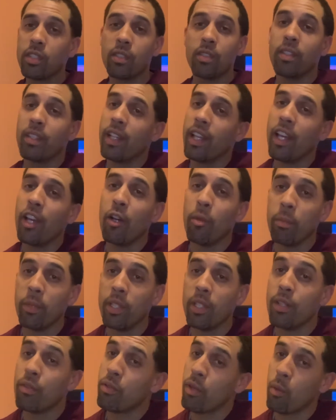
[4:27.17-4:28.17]
help me
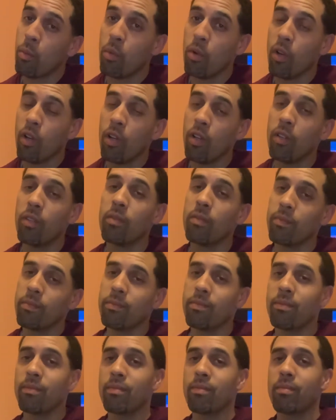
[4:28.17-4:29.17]
if I'm wrong,
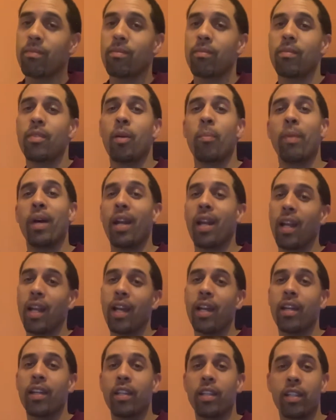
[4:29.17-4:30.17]
I might have
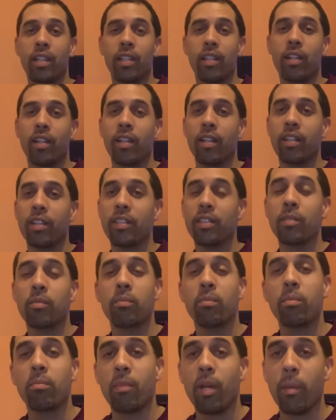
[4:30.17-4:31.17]
lied again, all
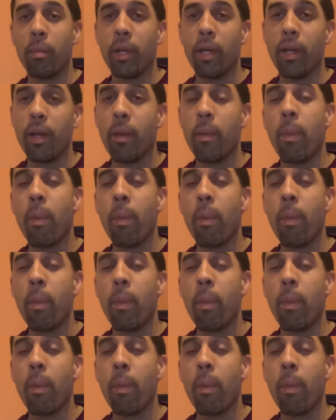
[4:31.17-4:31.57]
right, my bad.